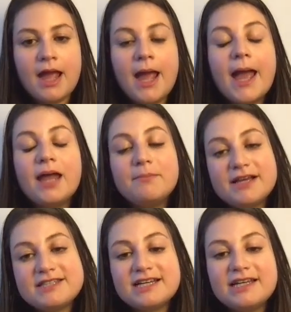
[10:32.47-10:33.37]
And
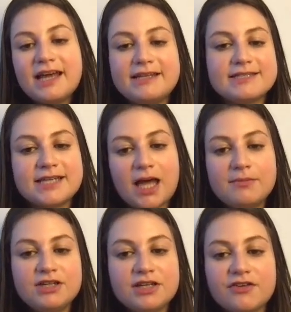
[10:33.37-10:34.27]
basically, I described
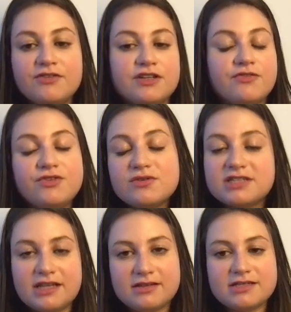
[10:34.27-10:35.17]
here in a few
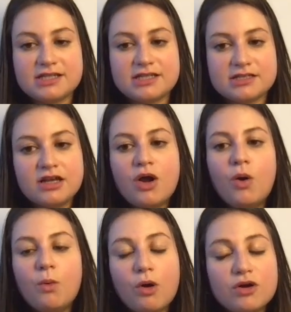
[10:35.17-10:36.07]
sentences
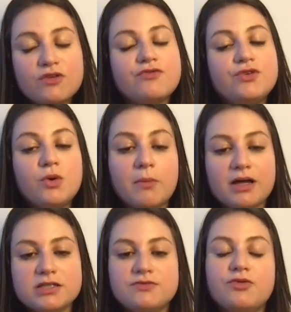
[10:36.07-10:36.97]
work of few
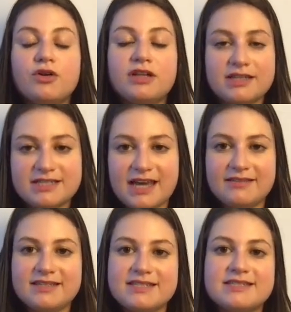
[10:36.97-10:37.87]
months for data
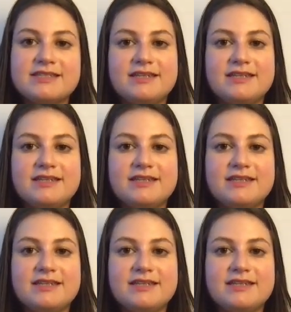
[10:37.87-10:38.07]
scientists,